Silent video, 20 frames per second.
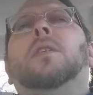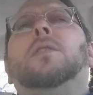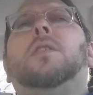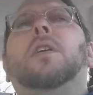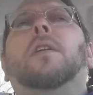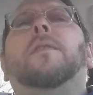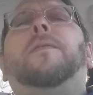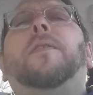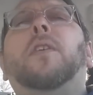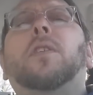
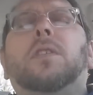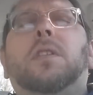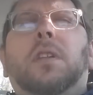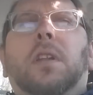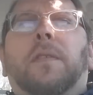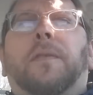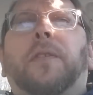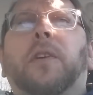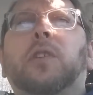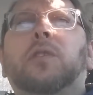So the first,
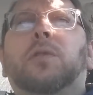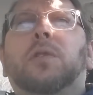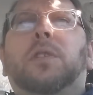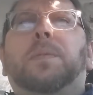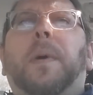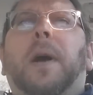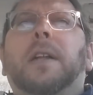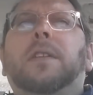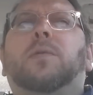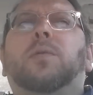the first
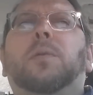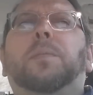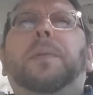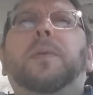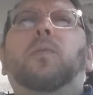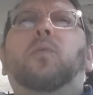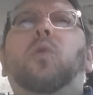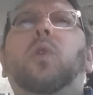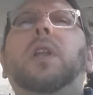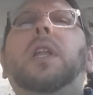response would
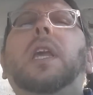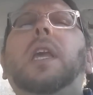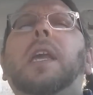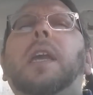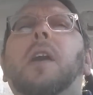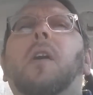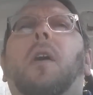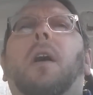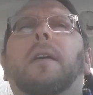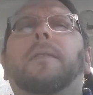would
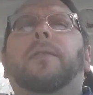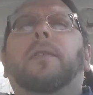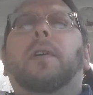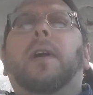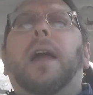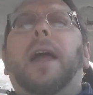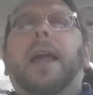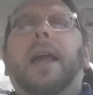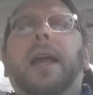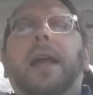he
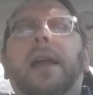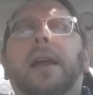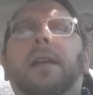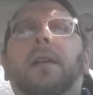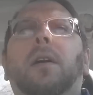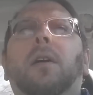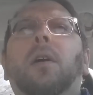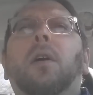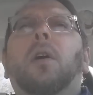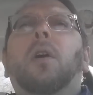offer aid